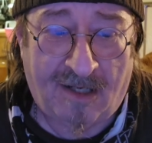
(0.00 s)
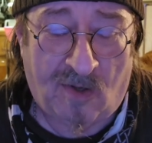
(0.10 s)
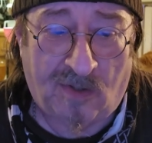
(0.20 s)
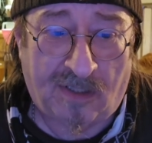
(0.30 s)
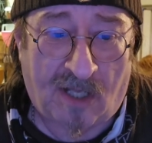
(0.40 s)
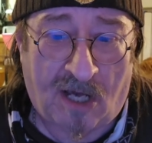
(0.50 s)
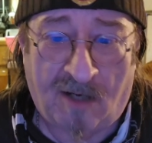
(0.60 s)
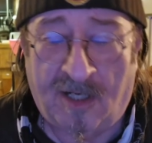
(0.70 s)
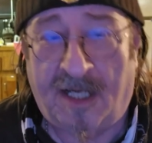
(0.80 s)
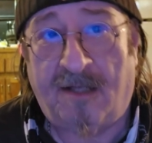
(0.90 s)
go
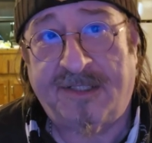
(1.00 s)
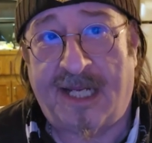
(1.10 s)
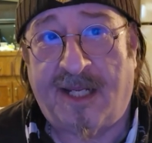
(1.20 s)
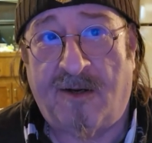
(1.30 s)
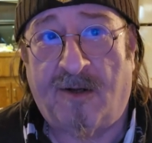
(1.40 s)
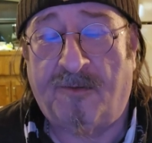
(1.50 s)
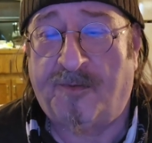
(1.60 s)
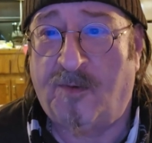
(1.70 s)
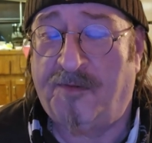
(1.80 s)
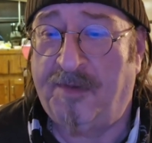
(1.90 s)
along. I'll take you
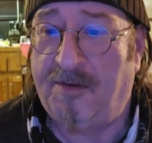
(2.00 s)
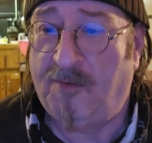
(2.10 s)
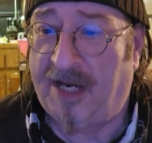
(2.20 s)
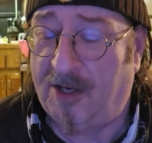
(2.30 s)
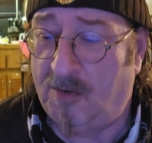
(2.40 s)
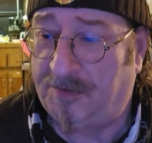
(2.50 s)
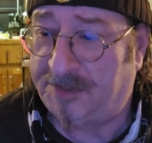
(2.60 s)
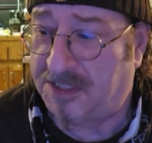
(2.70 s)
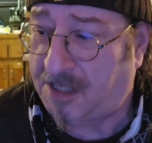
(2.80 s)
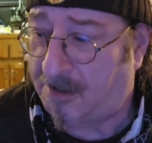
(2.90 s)
with me when I go out
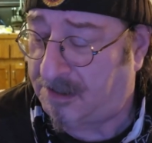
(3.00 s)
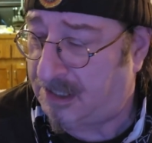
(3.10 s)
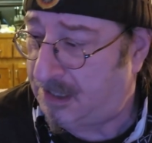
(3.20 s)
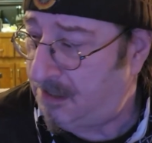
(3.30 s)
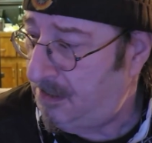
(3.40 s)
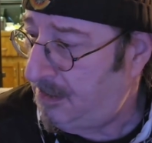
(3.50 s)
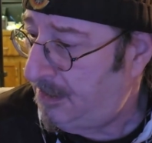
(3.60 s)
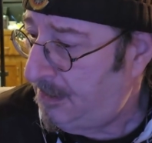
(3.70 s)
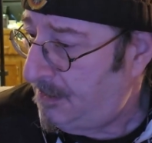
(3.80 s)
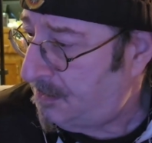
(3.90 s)
to start the
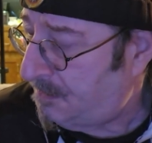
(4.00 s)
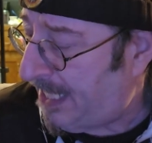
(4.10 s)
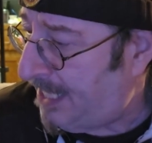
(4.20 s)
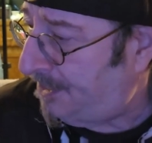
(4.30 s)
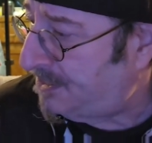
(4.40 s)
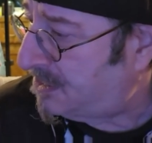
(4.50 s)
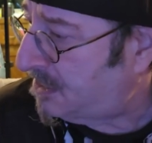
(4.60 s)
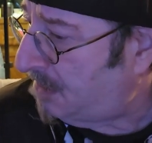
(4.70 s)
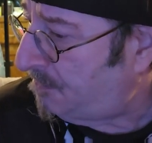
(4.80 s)
van and stuff,